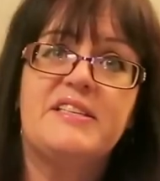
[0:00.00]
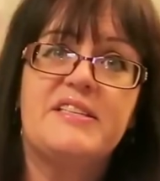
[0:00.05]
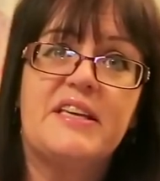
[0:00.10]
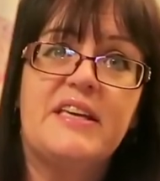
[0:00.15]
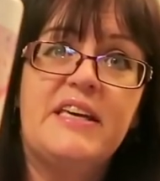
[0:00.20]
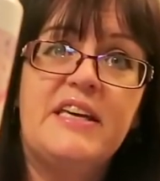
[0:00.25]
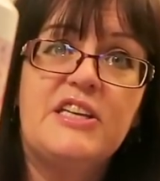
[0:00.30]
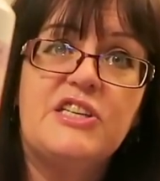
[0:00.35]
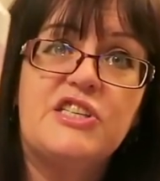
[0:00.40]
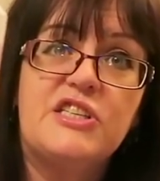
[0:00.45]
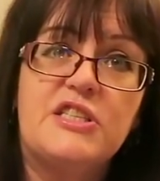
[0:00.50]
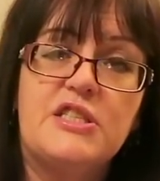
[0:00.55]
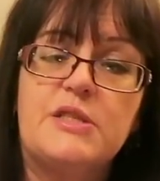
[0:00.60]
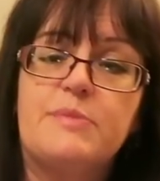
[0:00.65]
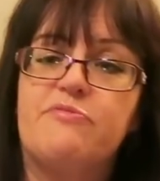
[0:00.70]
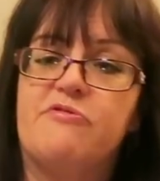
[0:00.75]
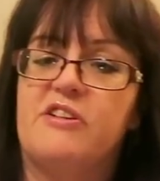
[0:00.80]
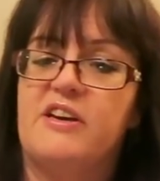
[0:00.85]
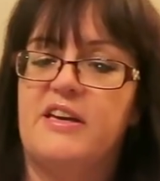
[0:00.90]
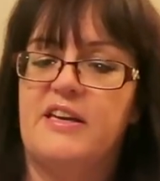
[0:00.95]
it's a kitchen
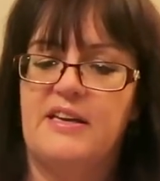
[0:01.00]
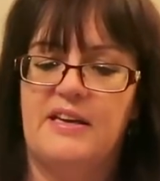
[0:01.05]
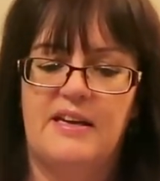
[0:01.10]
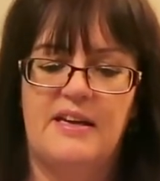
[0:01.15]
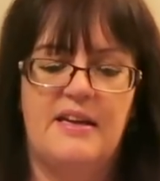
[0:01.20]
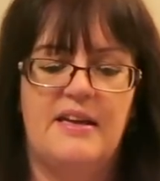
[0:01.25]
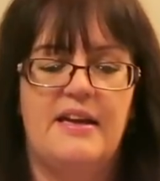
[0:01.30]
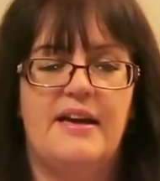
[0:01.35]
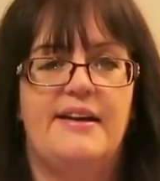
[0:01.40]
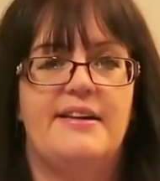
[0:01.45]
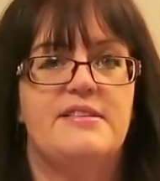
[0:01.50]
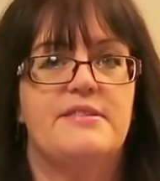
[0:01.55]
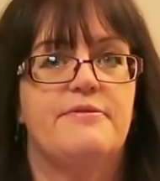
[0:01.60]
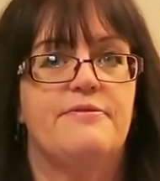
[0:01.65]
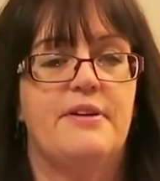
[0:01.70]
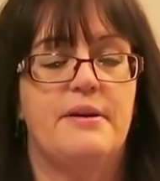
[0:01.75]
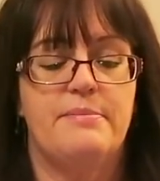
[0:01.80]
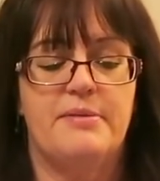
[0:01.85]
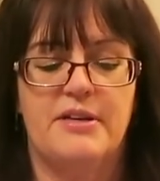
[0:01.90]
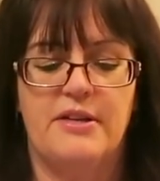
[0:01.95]
spray, and it's a
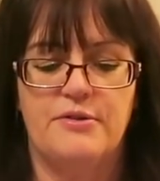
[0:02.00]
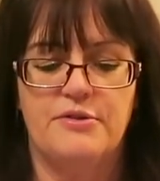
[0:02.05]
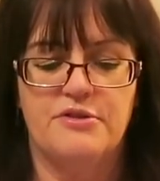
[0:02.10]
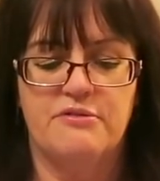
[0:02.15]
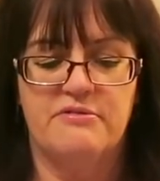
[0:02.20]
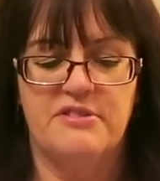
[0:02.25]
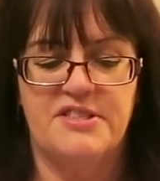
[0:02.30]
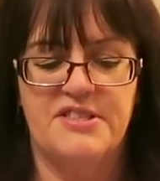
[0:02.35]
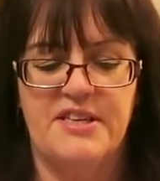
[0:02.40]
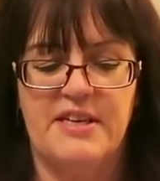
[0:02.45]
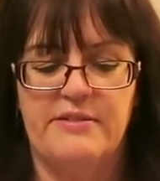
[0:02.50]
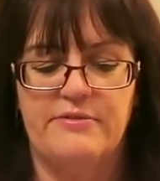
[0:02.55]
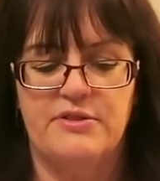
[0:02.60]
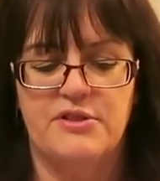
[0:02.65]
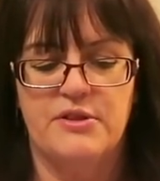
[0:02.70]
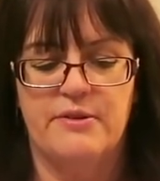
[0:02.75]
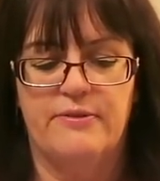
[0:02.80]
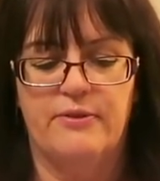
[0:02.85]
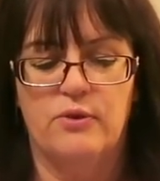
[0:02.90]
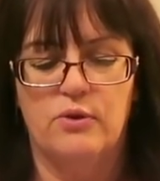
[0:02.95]
Fabulosa instead of a
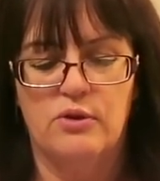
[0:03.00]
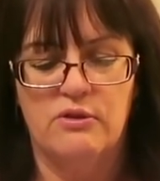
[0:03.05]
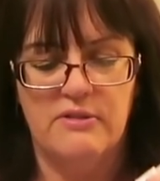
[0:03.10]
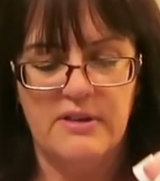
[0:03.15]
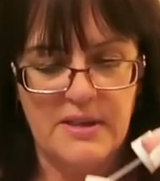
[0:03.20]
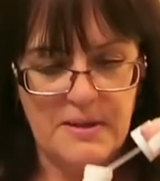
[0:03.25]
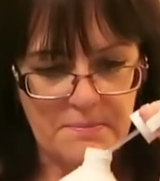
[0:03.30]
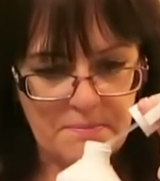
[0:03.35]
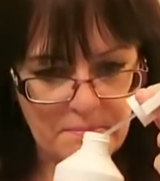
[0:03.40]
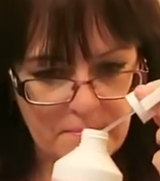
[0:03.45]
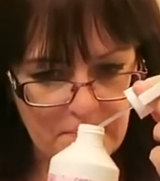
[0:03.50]
Zephora.